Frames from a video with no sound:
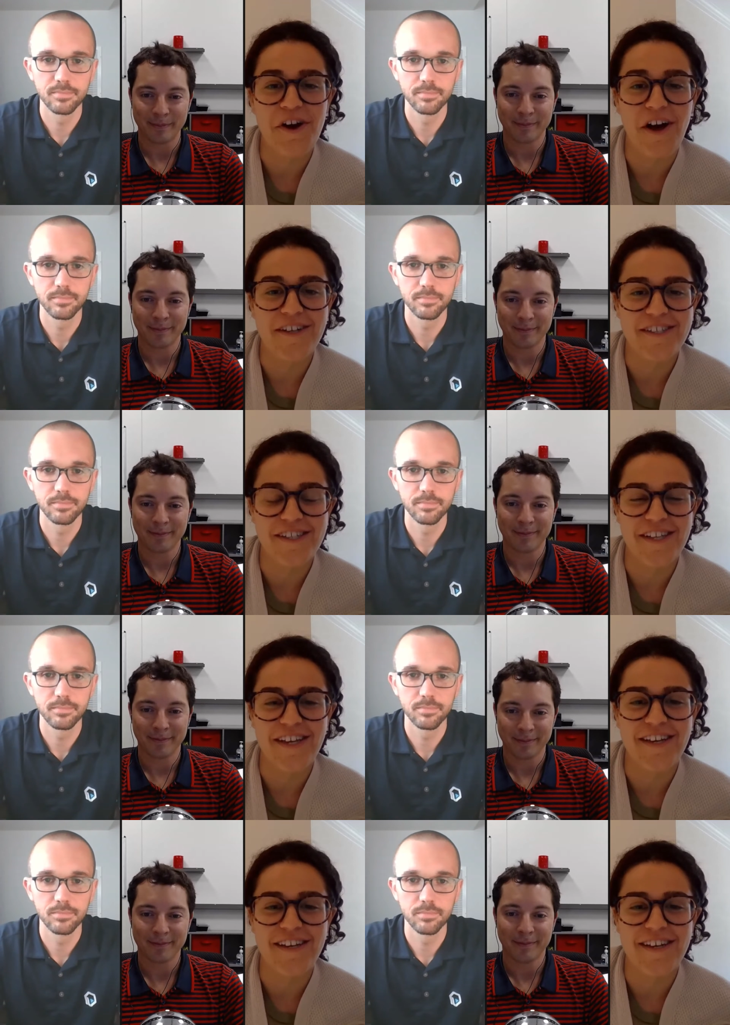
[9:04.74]

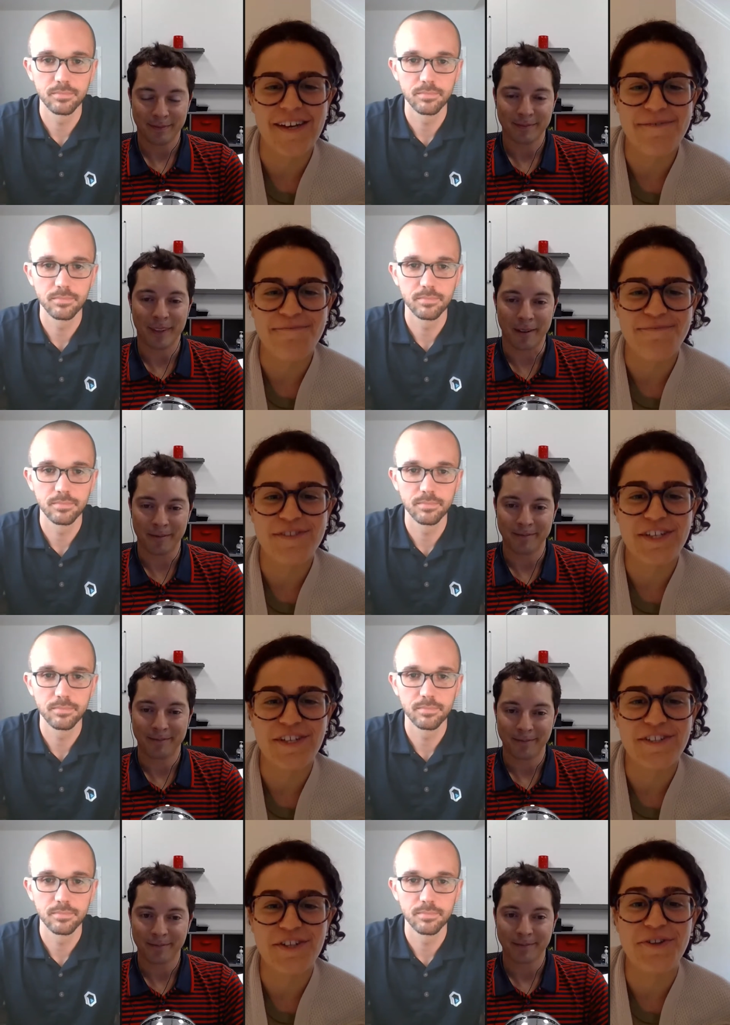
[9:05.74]
Speaker 1: costly um, yep.
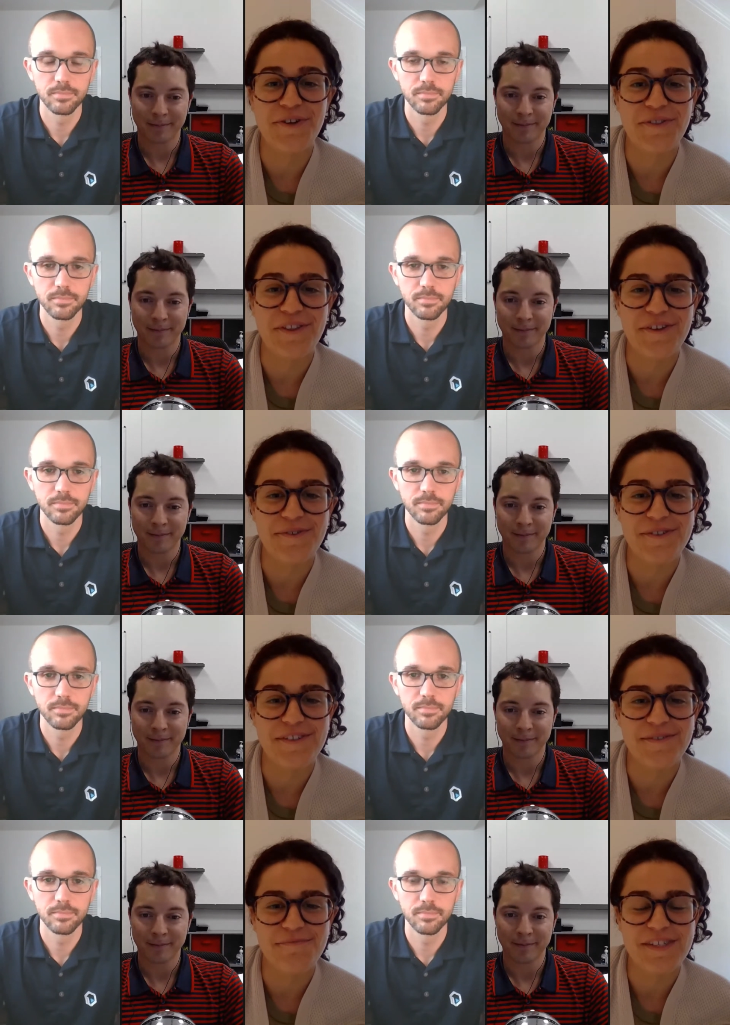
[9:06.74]
to to learn
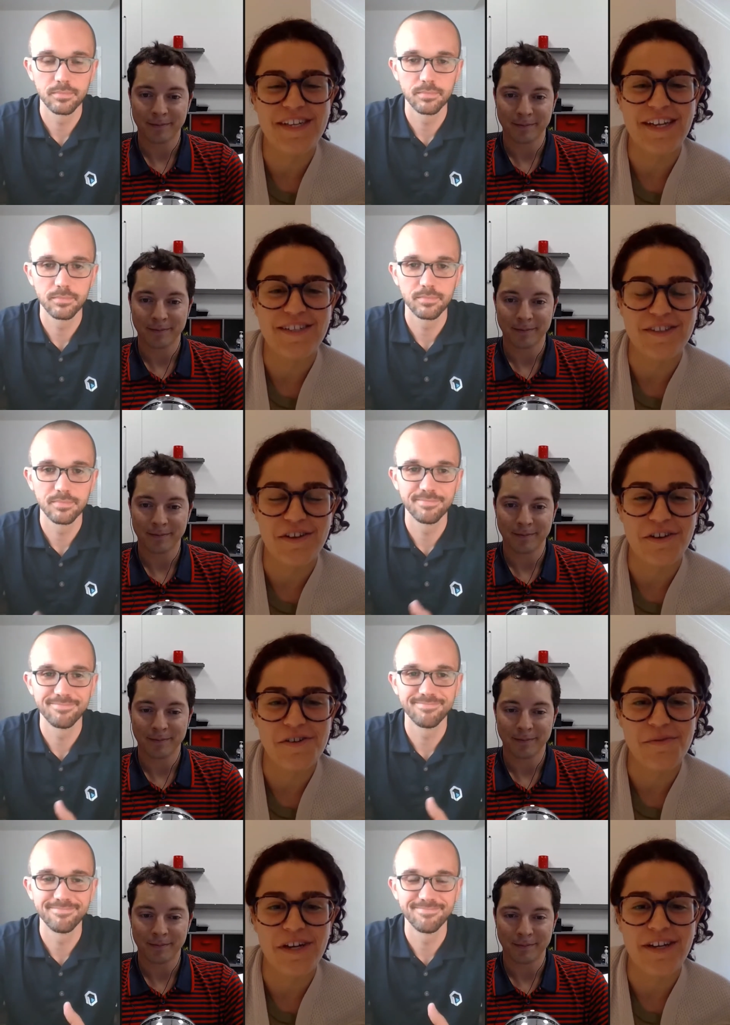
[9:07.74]
those mistakes the
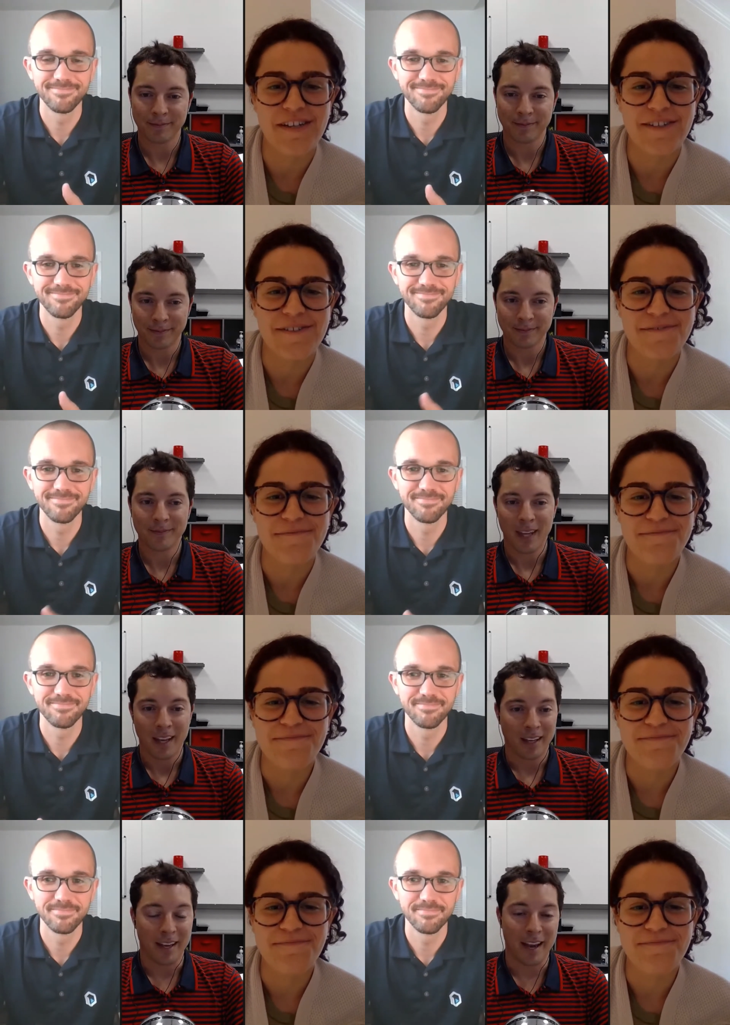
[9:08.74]
hard way.
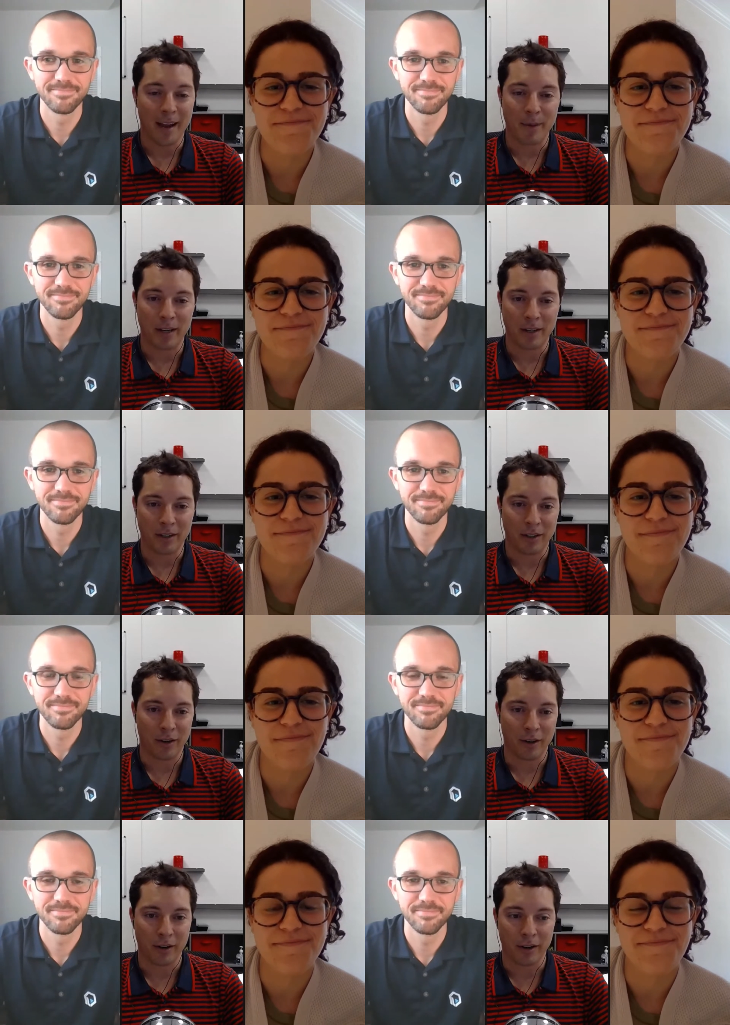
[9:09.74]
Speaker 2: Yeah, I mean,
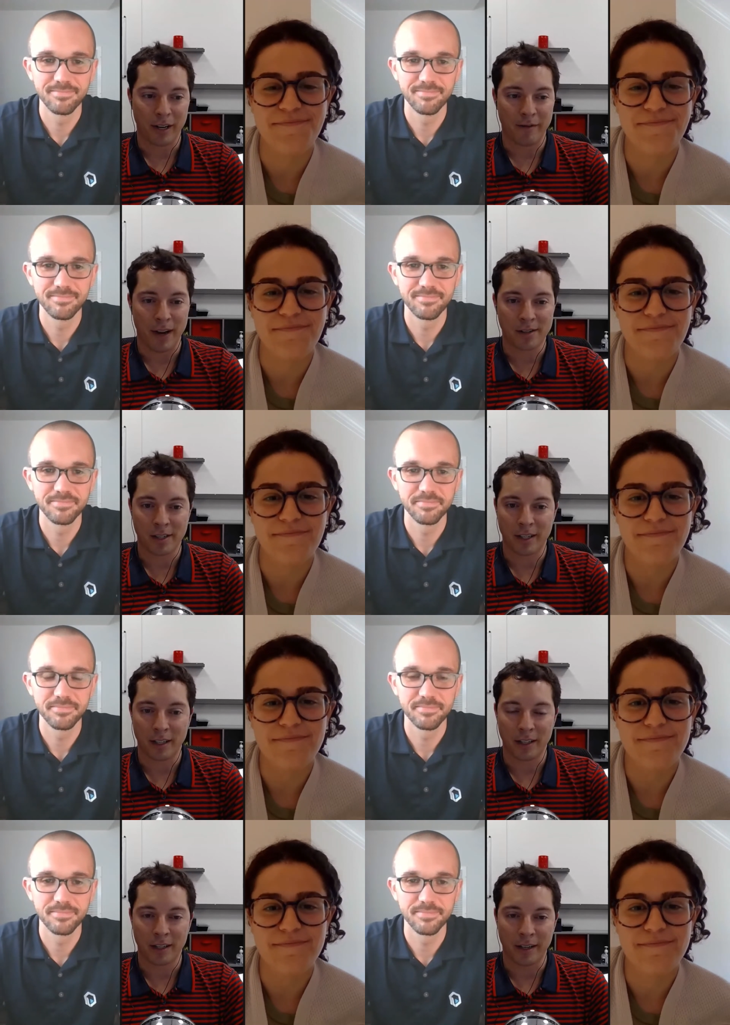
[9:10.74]
you're
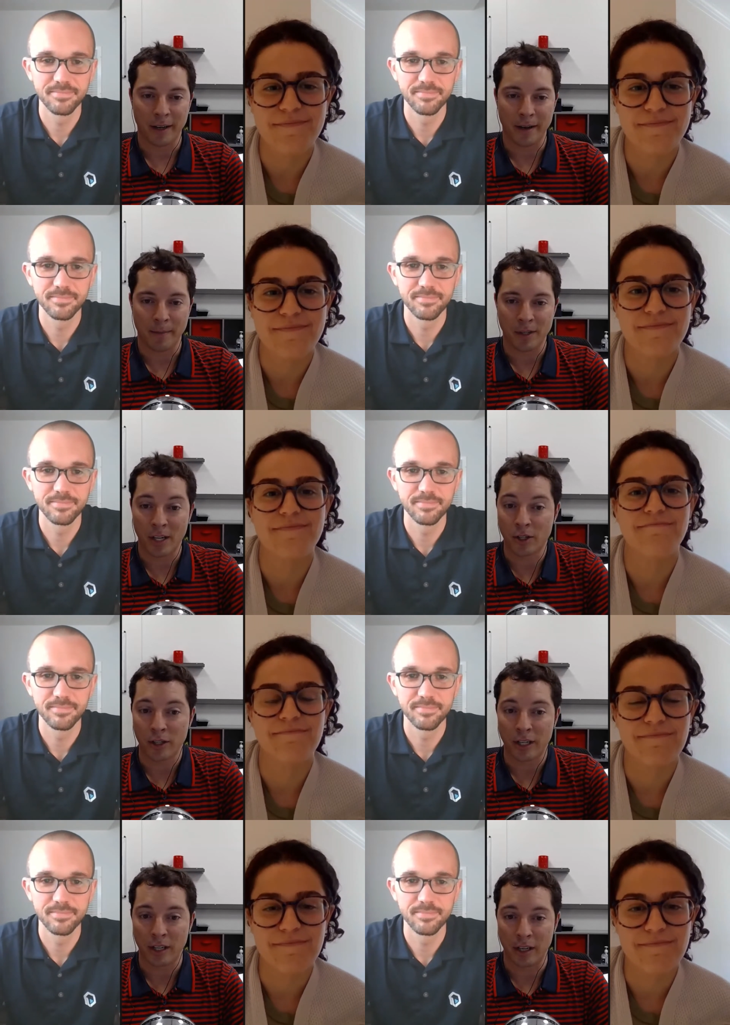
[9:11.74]
investing um,
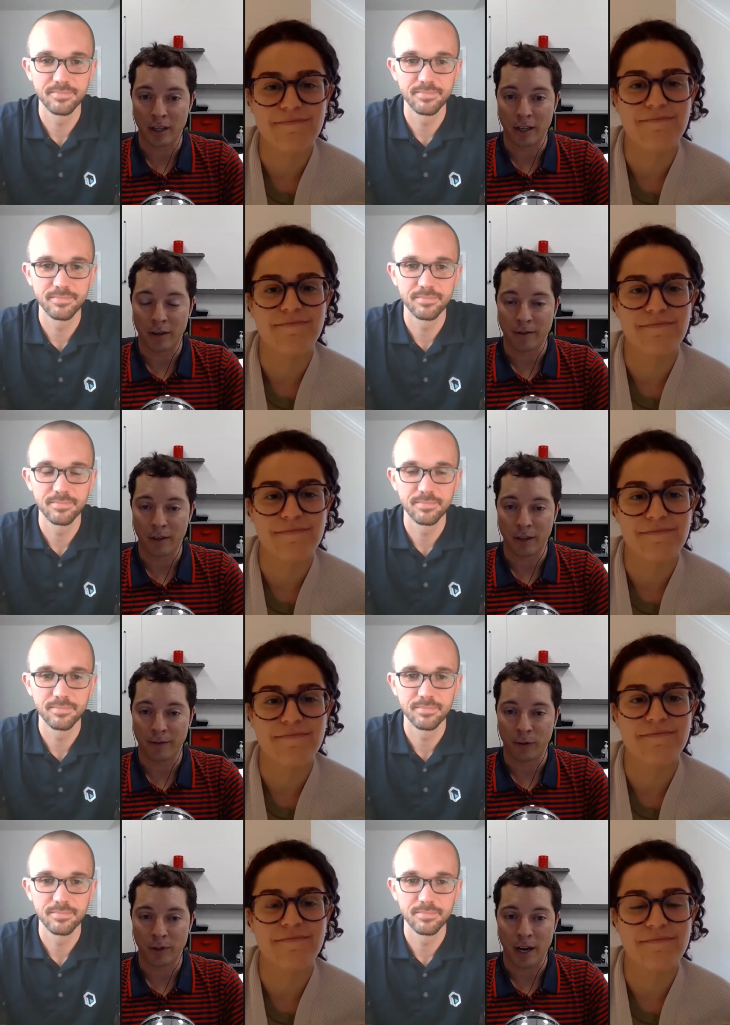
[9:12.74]
essentially in a in a in
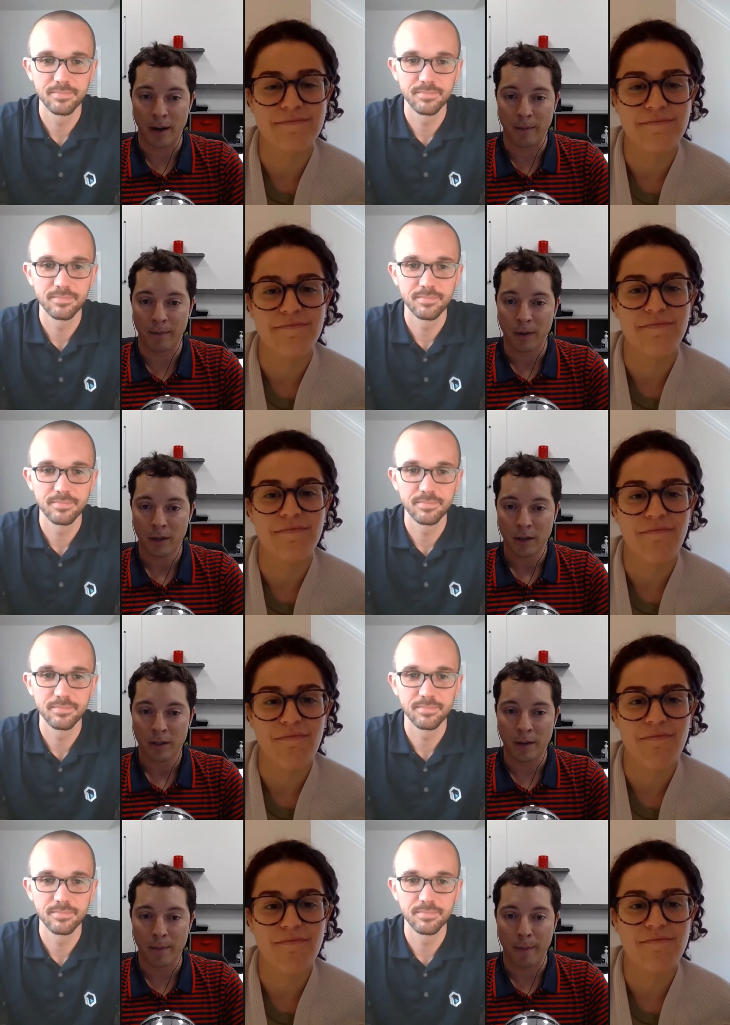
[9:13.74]
a full time
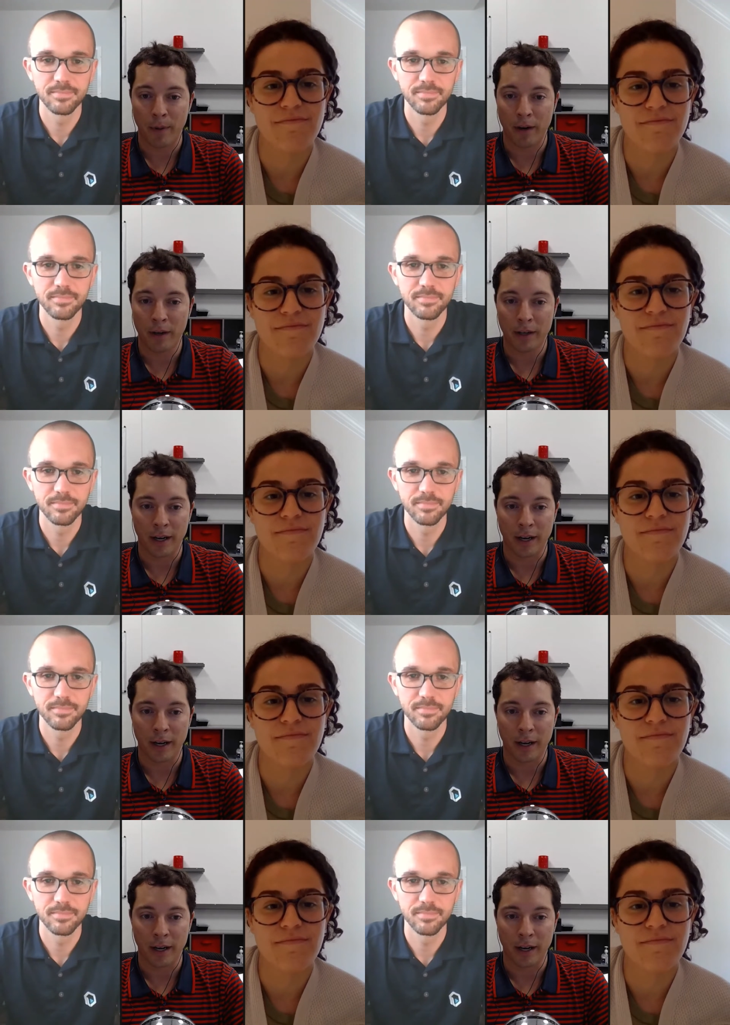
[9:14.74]
team member,